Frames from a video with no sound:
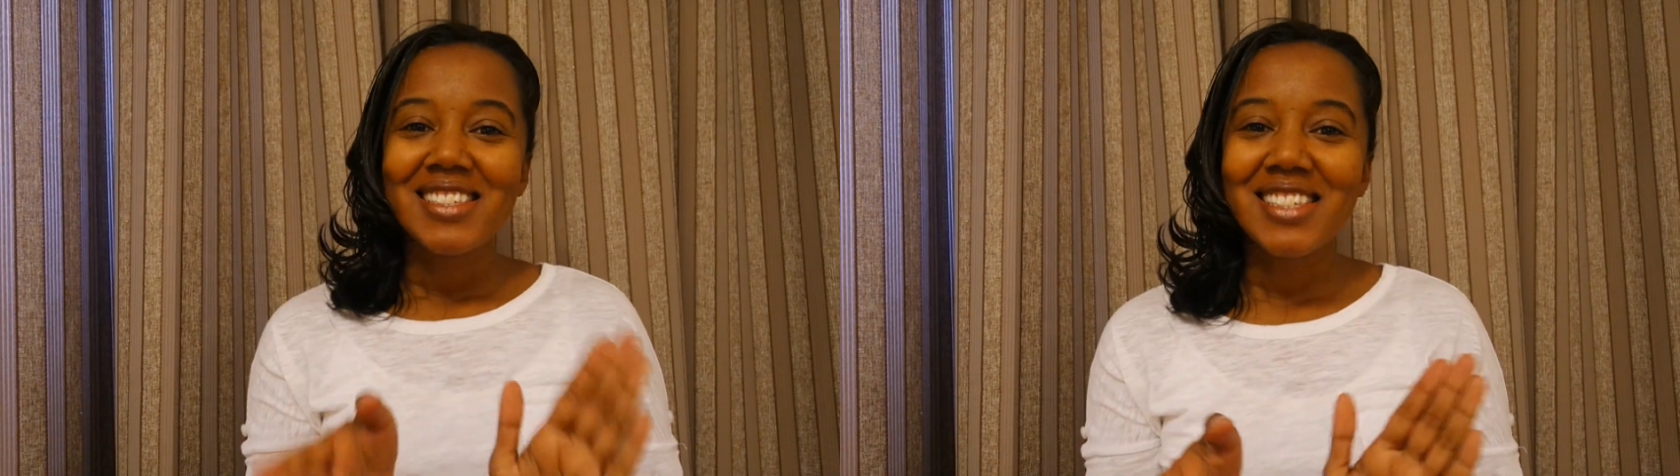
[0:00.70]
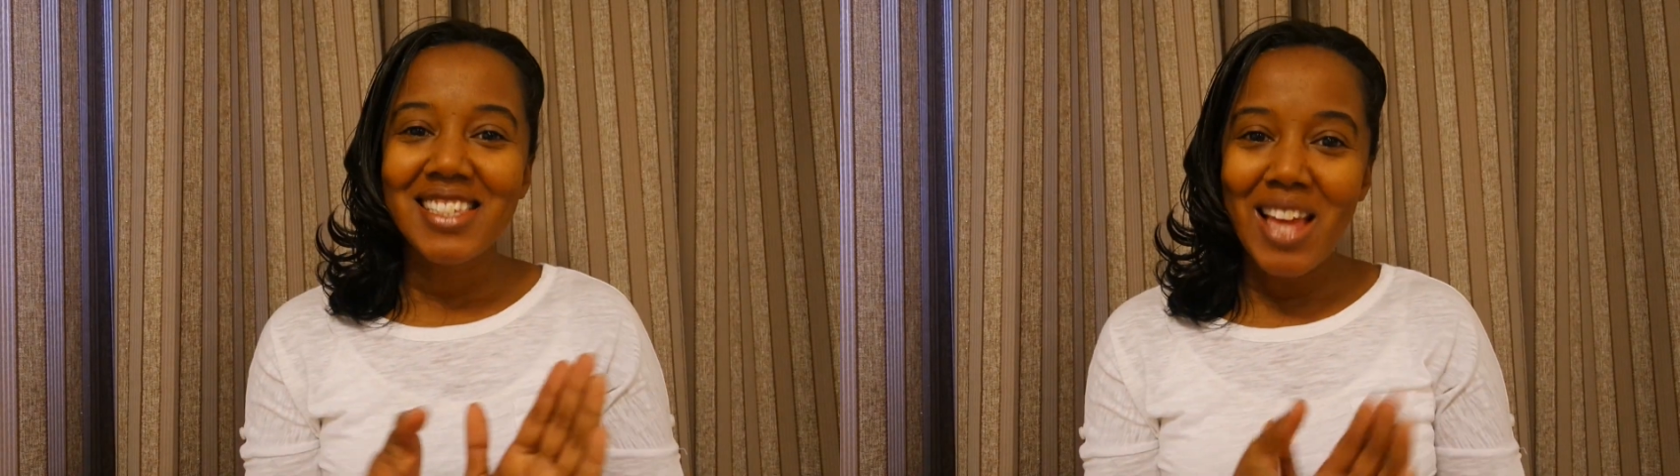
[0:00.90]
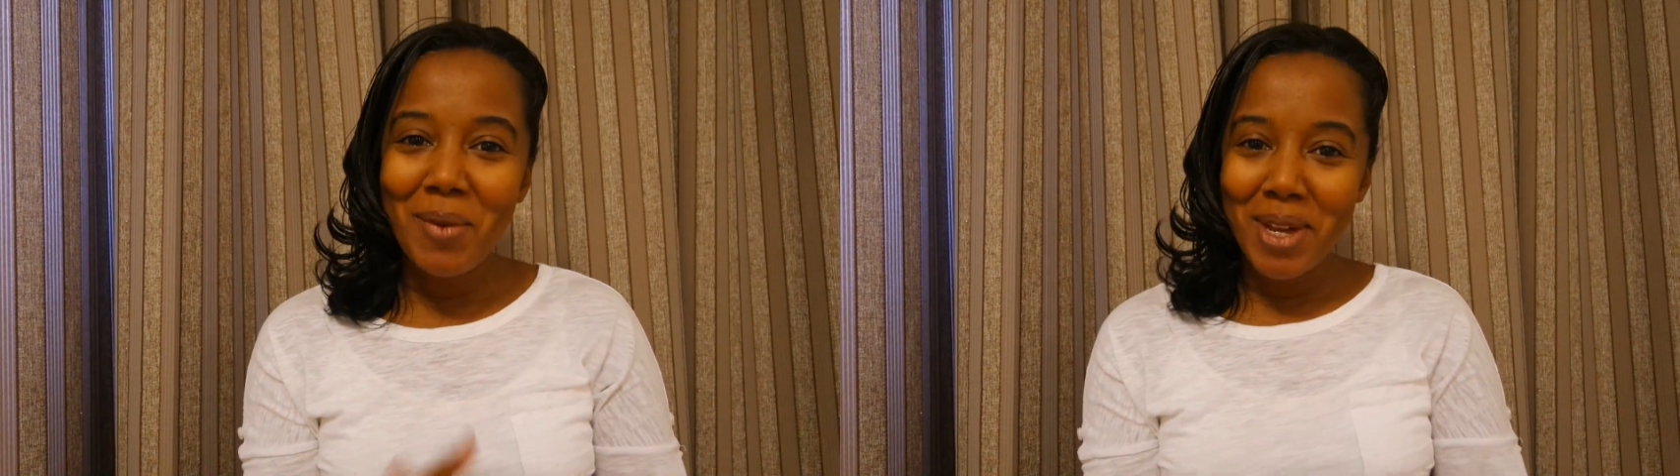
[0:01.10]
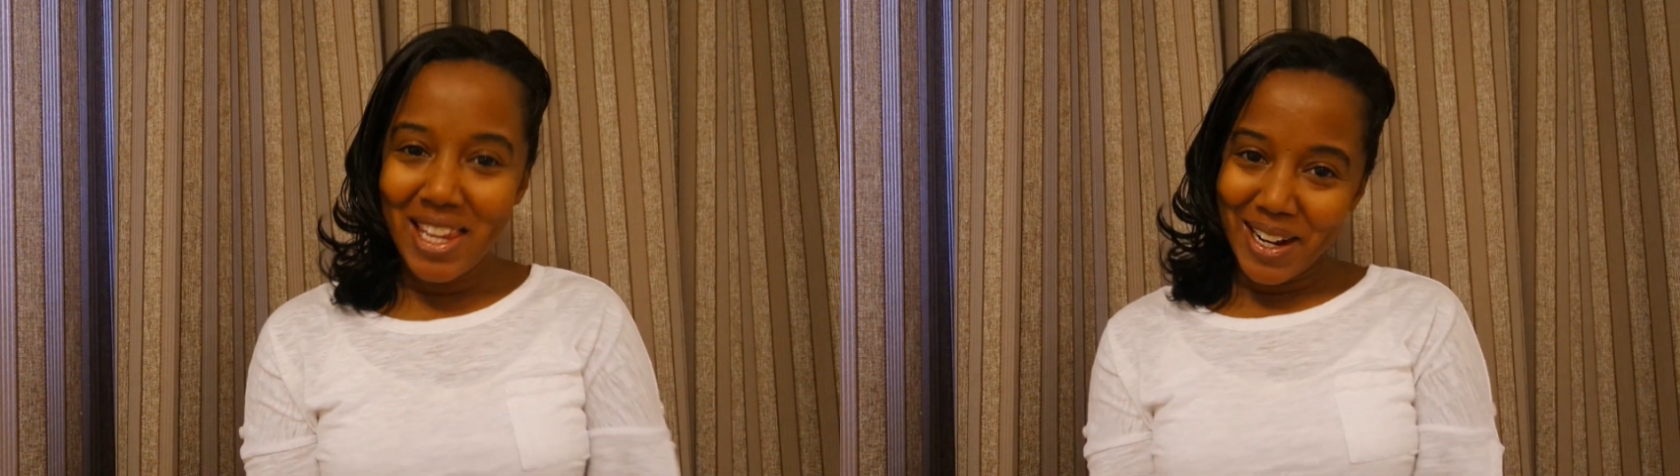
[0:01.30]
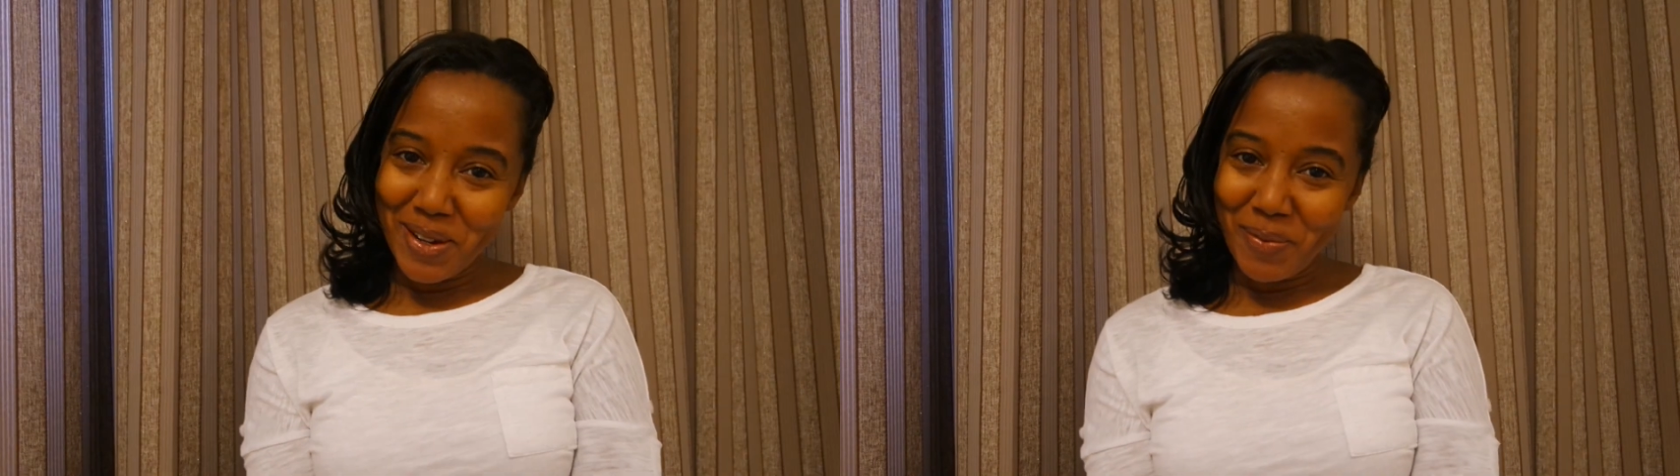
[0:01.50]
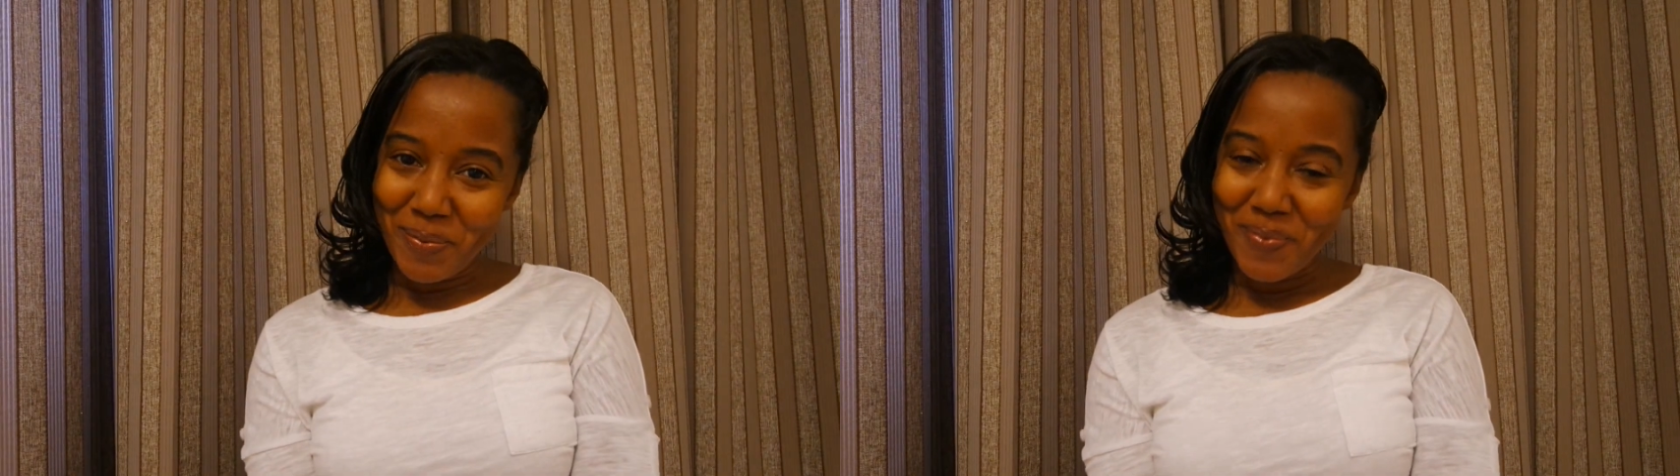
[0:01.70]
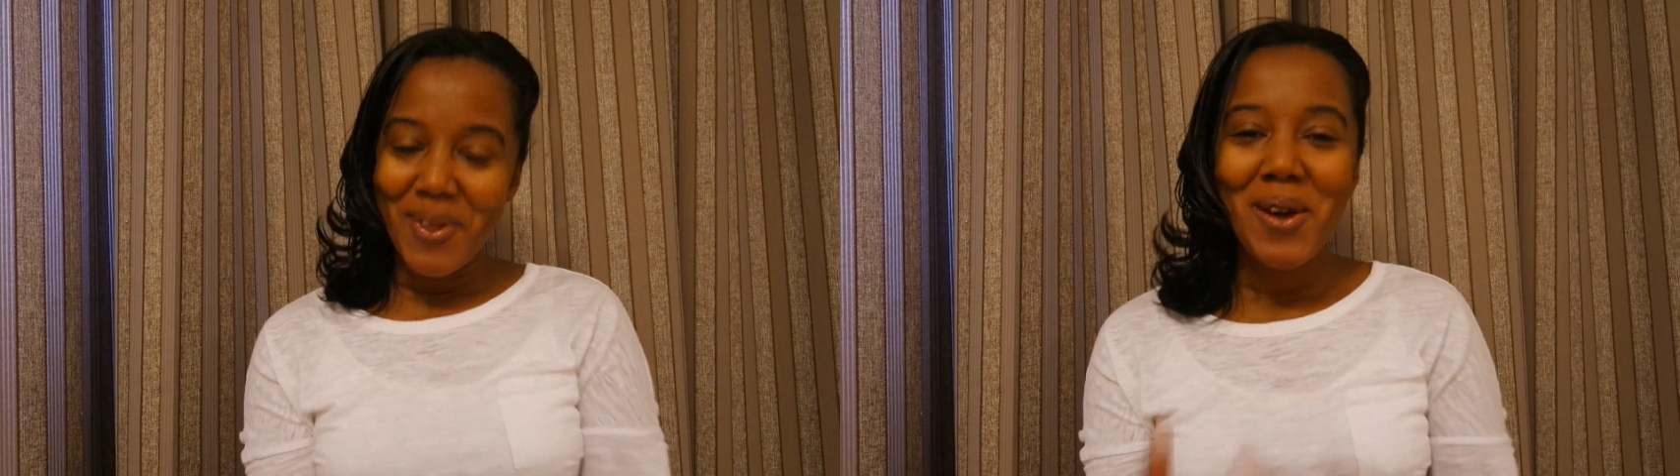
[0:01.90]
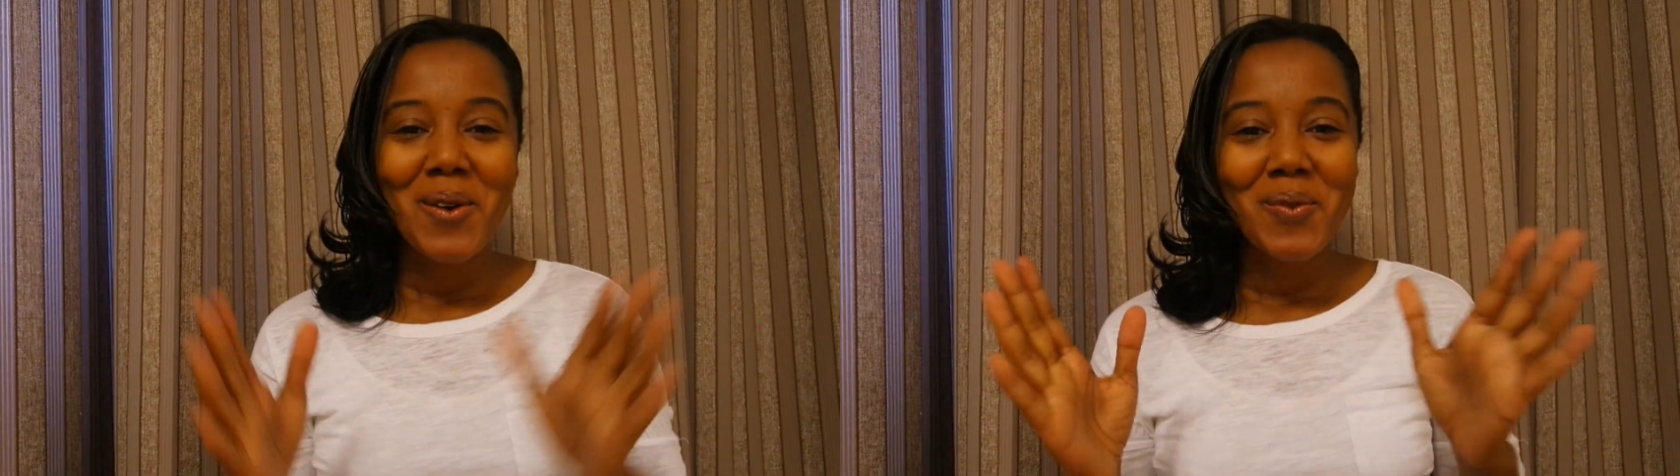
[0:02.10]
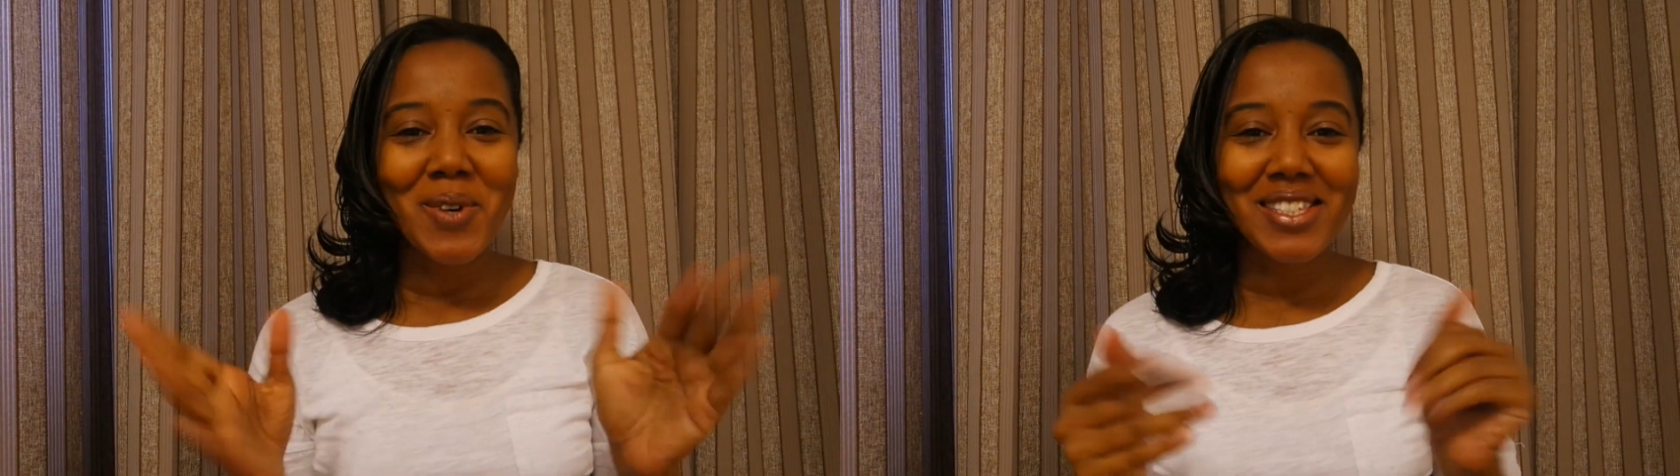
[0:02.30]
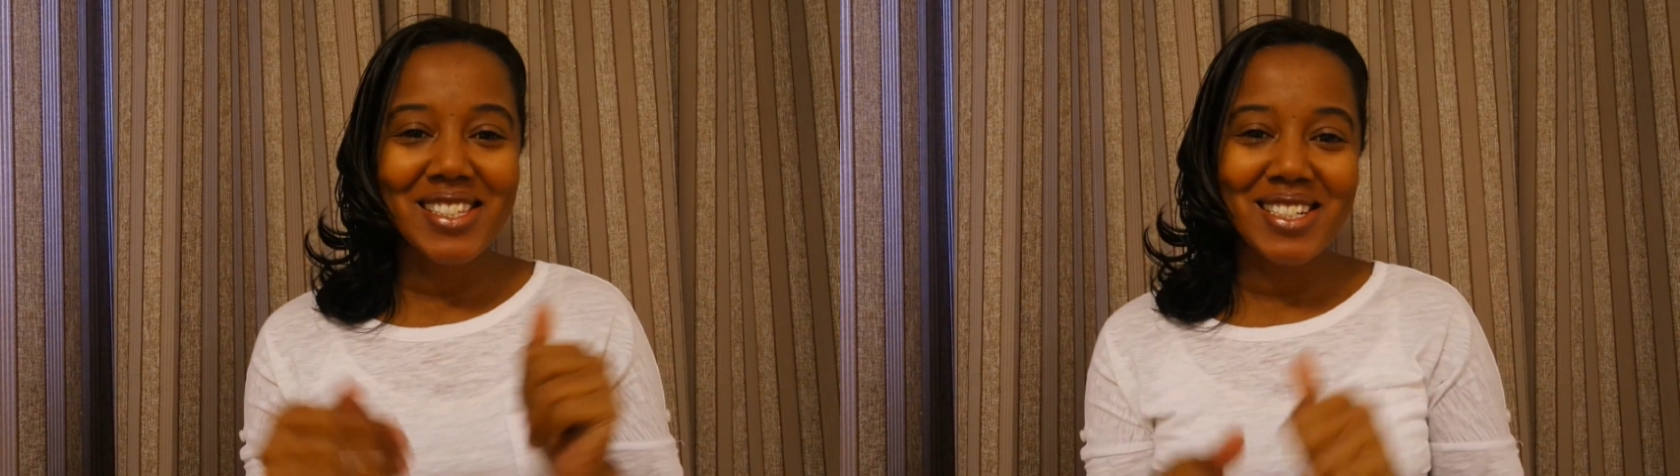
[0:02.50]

Salaam alaikum. What's